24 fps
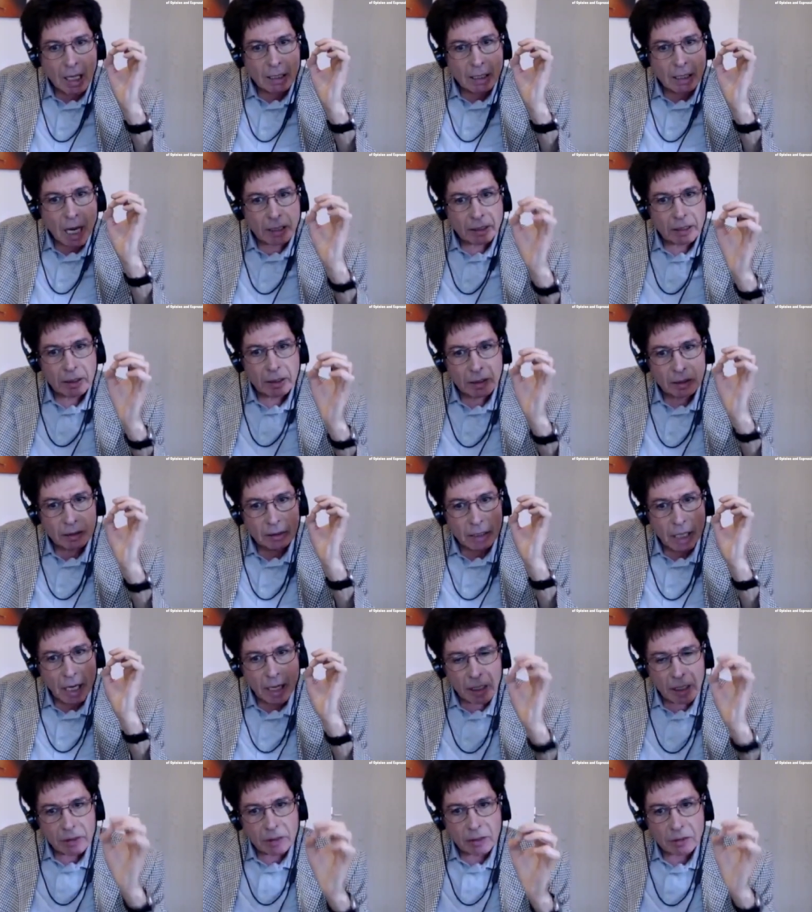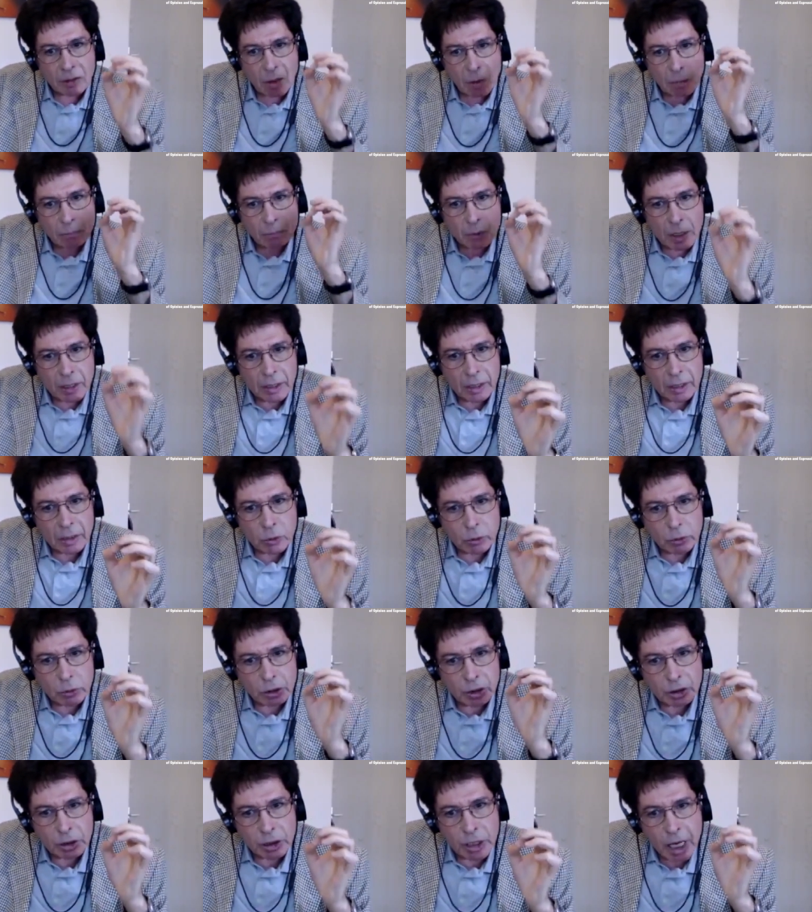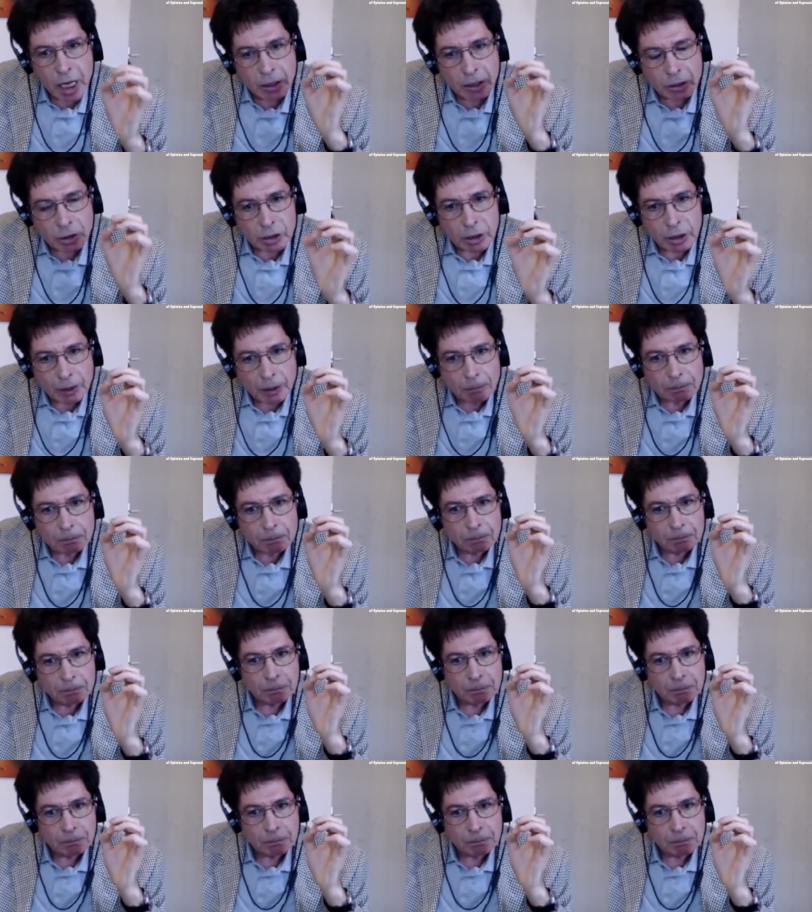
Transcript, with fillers: that they stop the negotiation